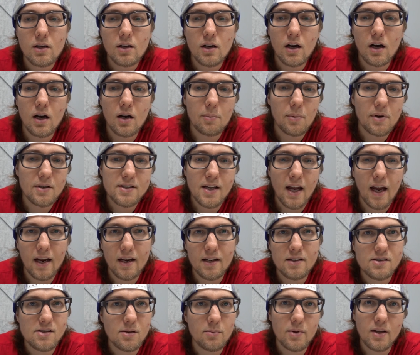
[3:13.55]

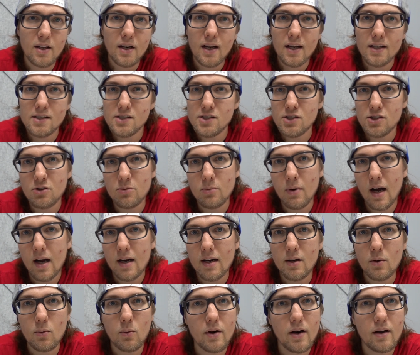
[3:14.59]
attacking something that has doom on
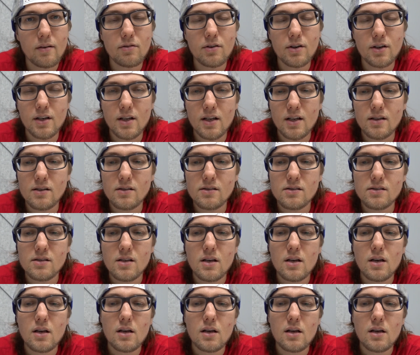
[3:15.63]
it, whatever it is,